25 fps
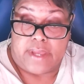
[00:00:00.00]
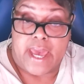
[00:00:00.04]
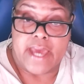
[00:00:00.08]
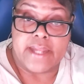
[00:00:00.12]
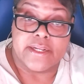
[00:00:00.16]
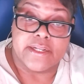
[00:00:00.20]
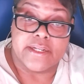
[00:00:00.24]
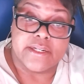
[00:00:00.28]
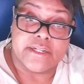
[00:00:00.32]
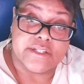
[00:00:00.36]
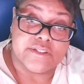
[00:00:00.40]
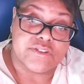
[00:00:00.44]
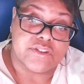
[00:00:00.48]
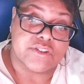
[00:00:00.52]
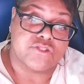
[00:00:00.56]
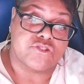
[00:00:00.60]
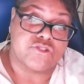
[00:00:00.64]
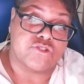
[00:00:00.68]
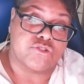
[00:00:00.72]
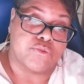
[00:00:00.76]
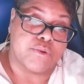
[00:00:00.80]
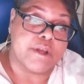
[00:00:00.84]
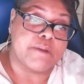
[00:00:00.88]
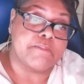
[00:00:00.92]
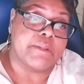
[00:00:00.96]
and it is
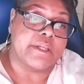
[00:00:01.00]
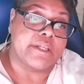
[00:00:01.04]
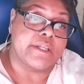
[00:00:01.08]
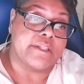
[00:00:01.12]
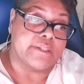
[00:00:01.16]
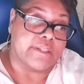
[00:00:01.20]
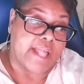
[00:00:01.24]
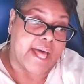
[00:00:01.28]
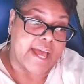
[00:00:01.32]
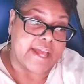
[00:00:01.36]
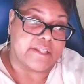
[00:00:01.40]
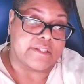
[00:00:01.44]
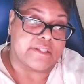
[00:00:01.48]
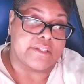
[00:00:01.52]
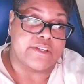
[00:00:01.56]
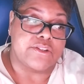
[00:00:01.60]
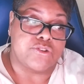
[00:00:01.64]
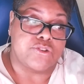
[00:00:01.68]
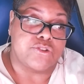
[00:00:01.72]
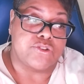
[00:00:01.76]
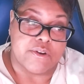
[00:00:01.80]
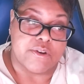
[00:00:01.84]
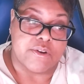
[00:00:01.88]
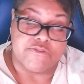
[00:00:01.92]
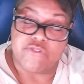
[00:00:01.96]
extremely likely
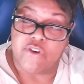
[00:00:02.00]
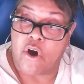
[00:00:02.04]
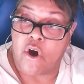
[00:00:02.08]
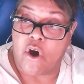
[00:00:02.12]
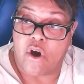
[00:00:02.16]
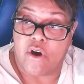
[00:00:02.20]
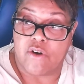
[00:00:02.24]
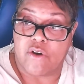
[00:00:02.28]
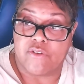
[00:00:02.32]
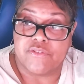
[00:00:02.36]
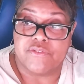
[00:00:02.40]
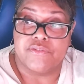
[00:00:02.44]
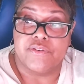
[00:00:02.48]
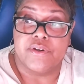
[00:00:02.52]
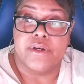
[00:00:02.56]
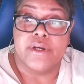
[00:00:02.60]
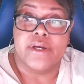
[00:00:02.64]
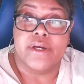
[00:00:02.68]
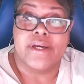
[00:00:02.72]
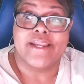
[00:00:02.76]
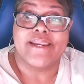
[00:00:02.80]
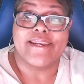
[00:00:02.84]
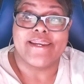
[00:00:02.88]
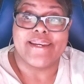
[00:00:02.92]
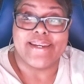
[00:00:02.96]
to involve
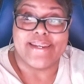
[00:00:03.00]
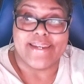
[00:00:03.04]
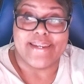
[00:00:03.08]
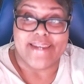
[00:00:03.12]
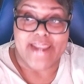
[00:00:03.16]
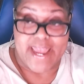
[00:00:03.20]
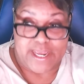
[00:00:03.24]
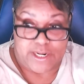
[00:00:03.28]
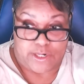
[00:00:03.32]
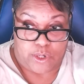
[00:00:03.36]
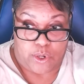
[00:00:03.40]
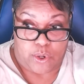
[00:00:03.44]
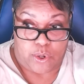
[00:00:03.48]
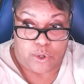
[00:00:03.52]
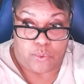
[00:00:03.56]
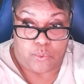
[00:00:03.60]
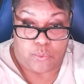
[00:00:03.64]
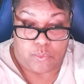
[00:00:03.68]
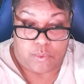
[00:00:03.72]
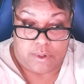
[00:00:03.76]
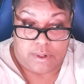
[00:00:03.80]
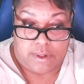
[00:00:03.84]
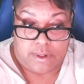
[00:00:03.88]
NATO